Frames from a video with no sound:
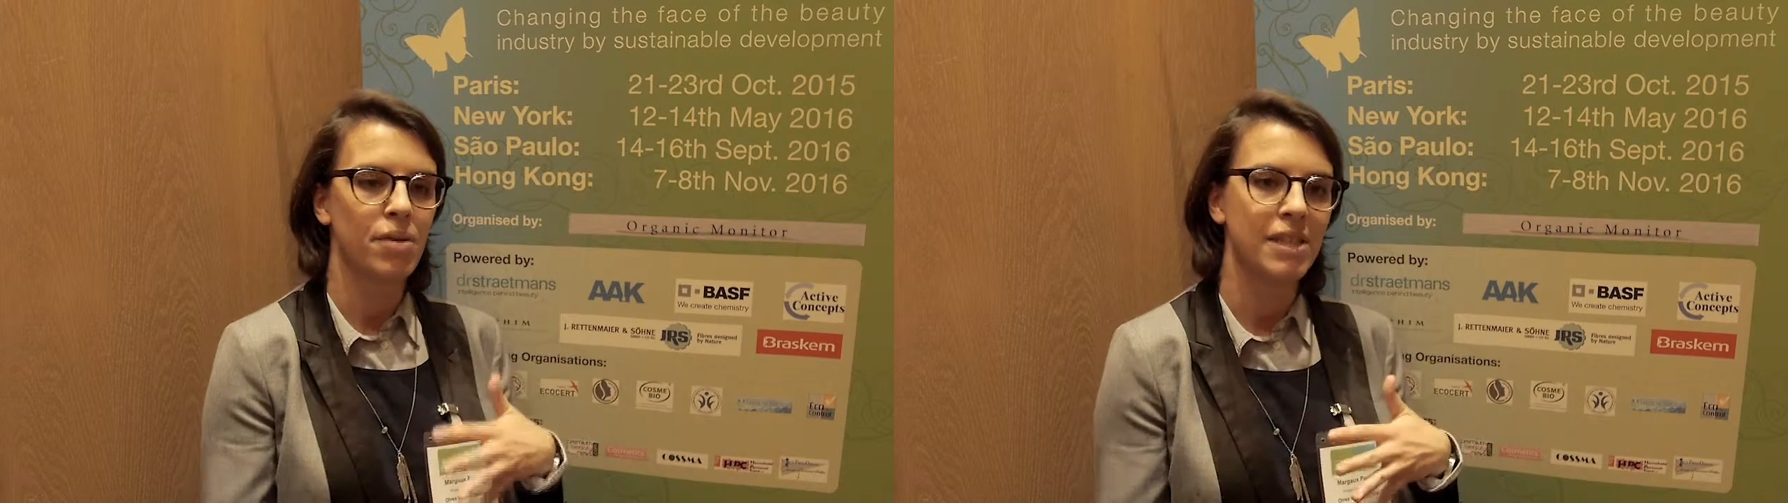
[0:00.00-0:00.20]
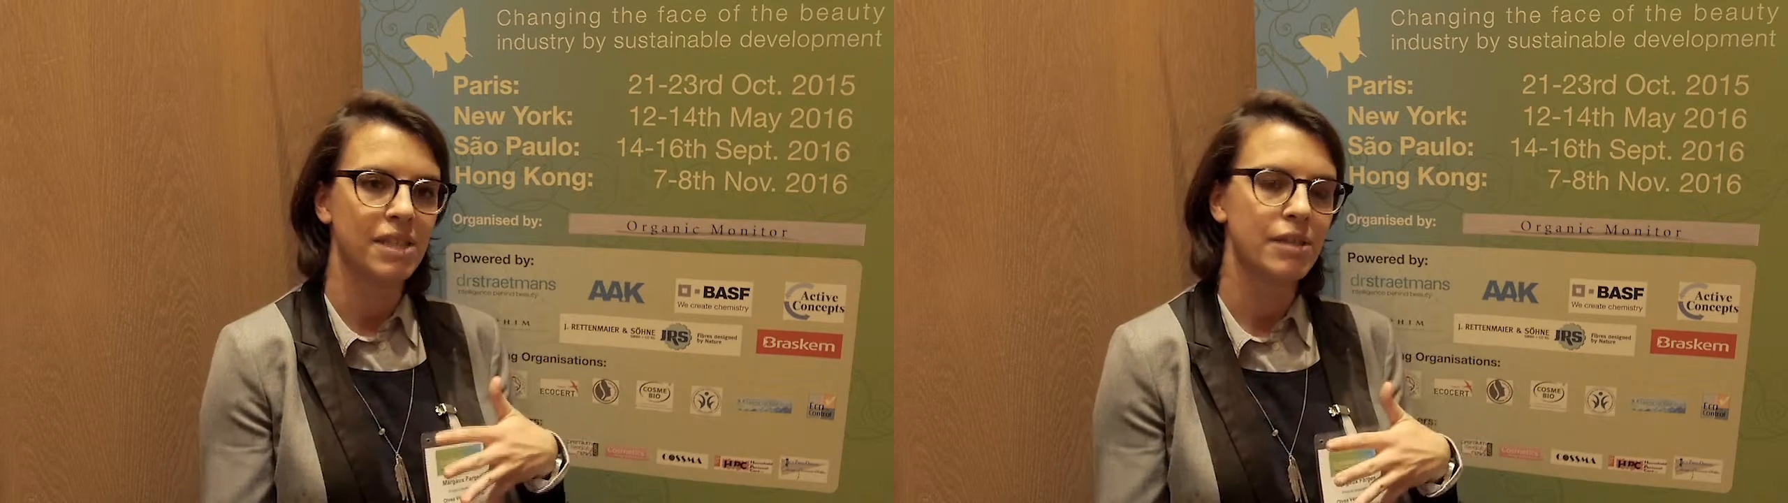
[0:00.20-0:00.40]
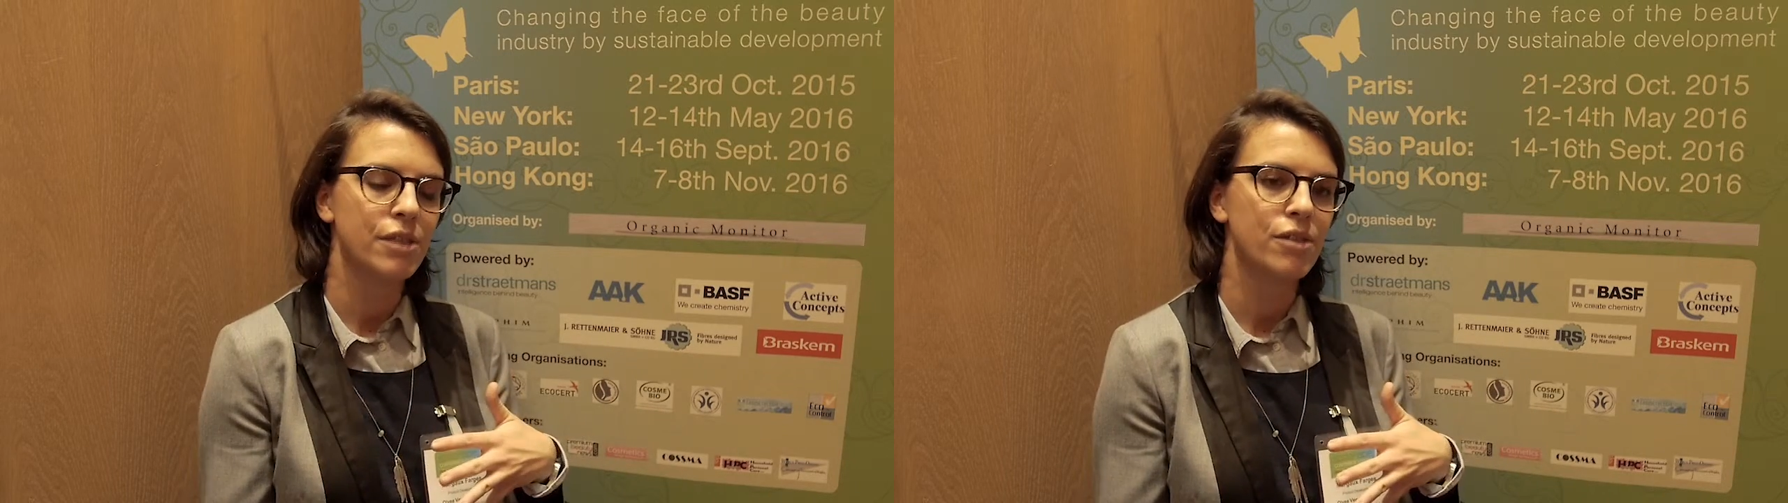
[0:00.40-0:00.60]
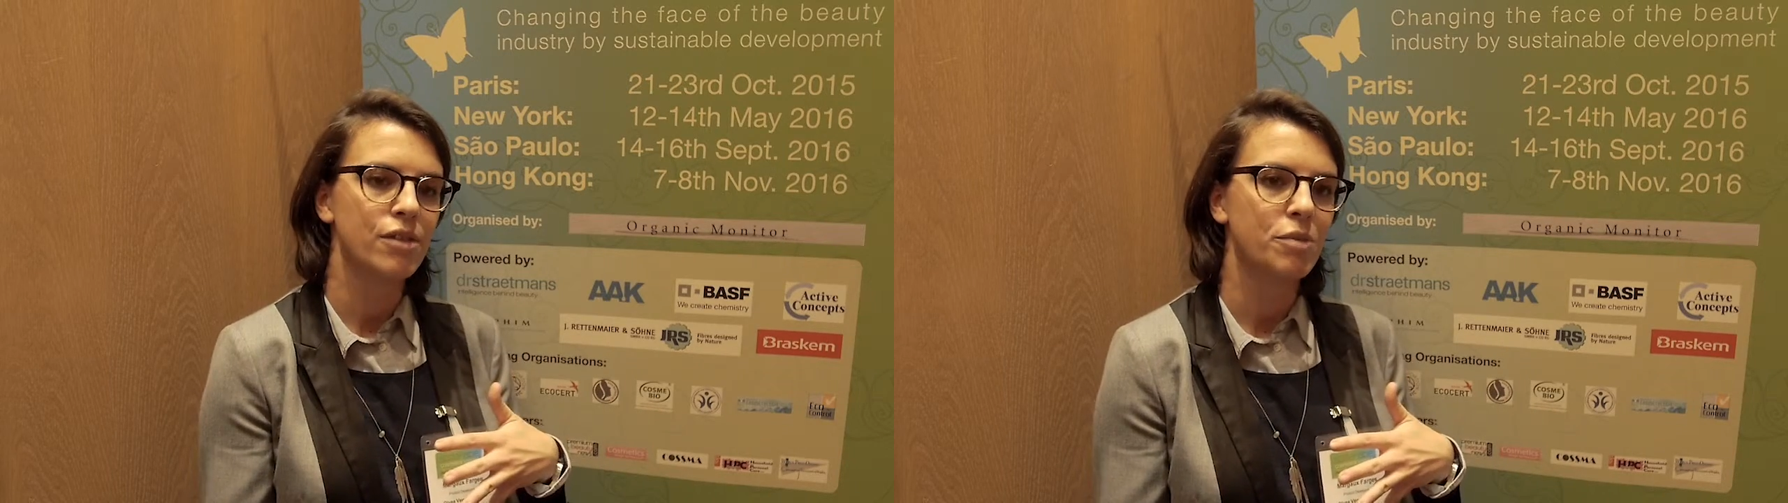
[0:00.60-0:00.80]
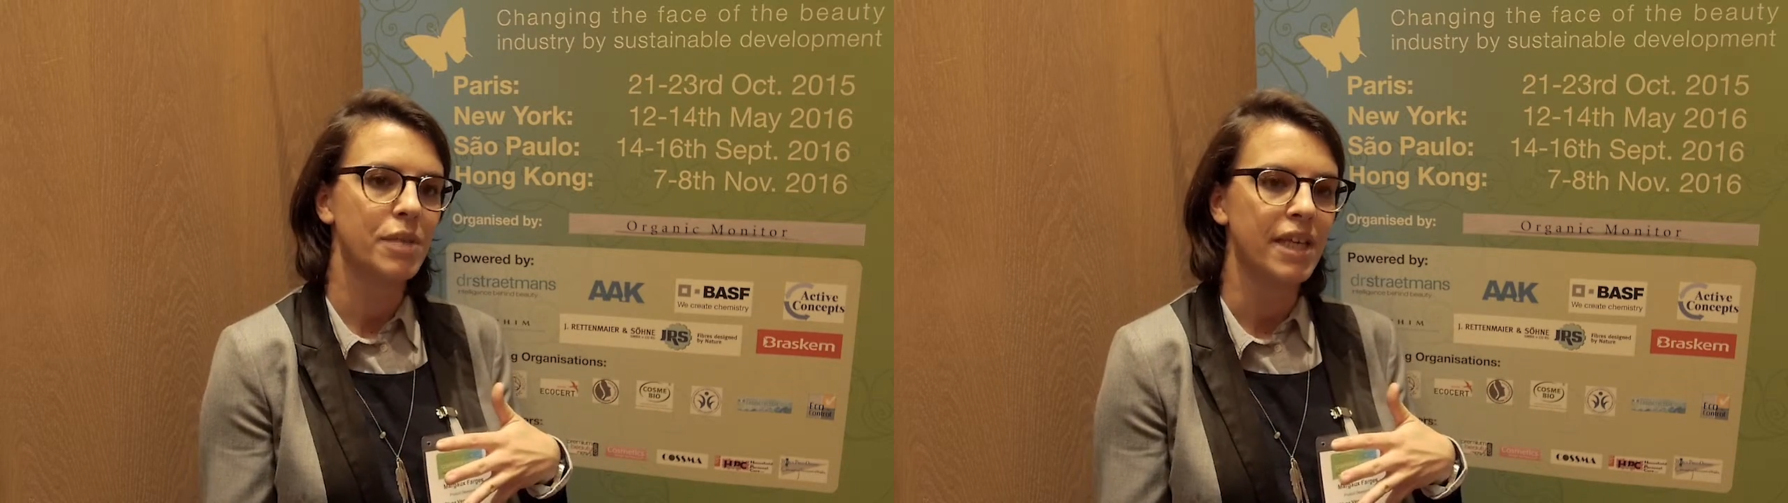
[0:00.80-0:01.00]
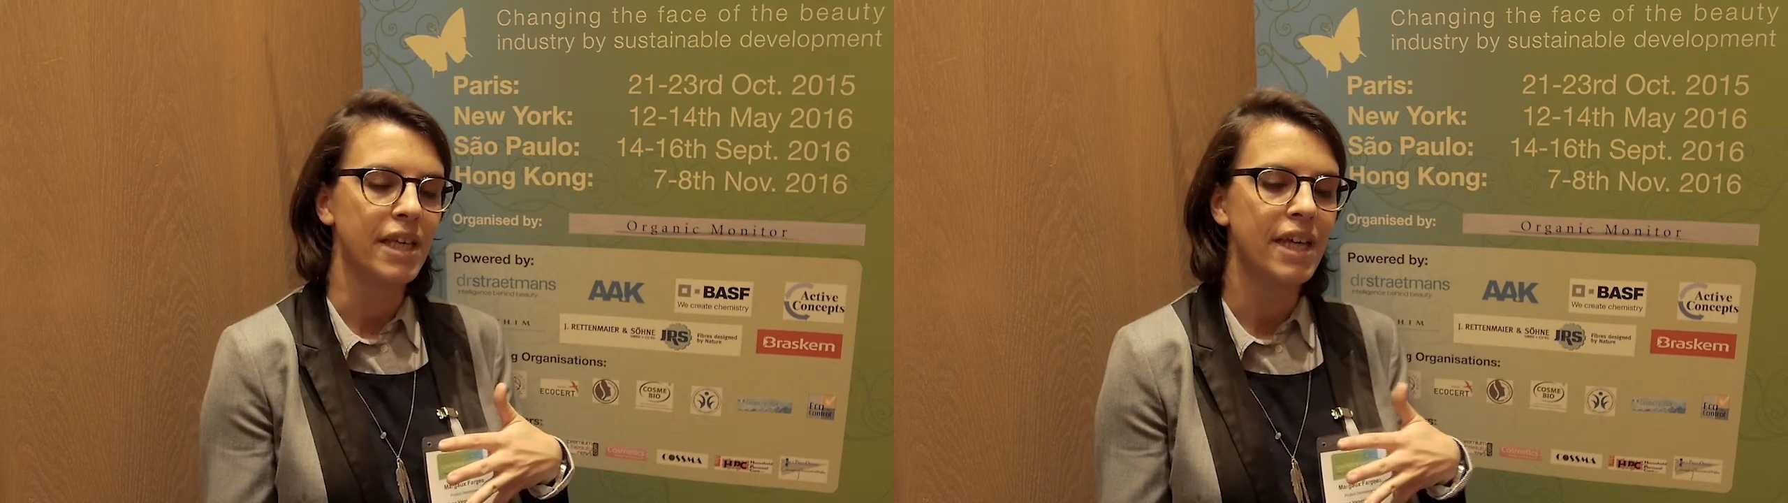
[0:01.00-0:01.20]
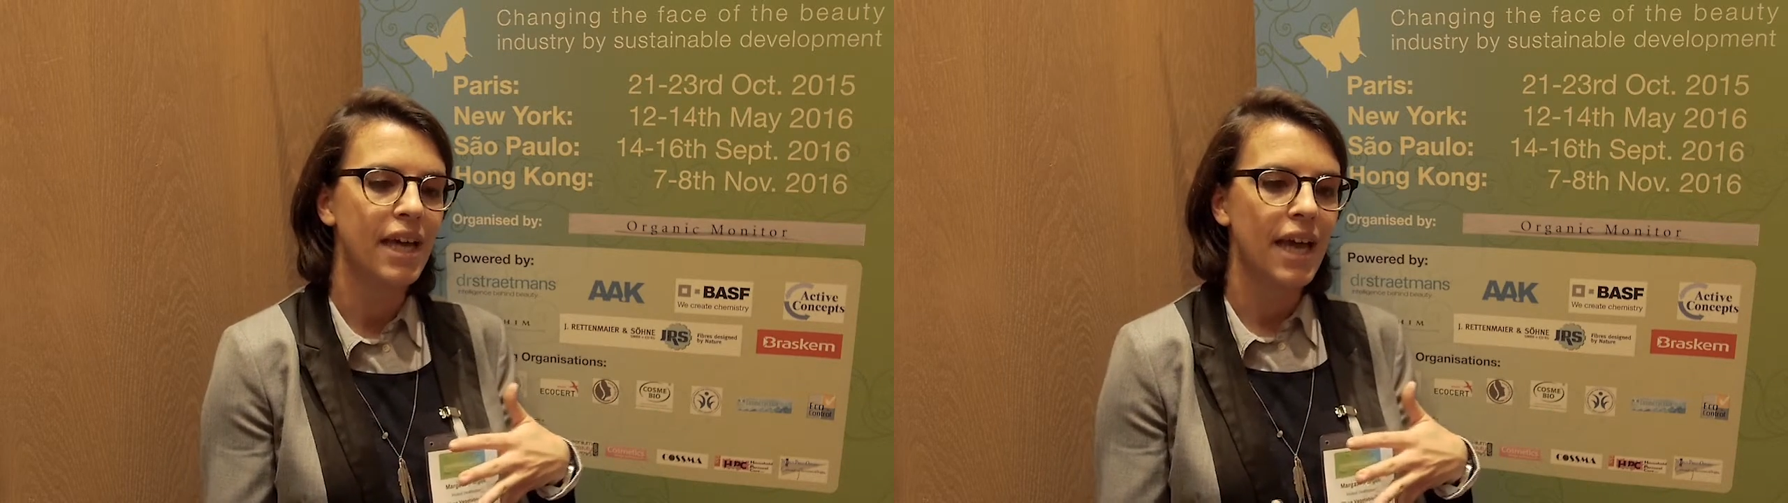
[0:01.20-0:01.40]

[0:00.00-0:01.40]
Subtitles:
raw materials to be,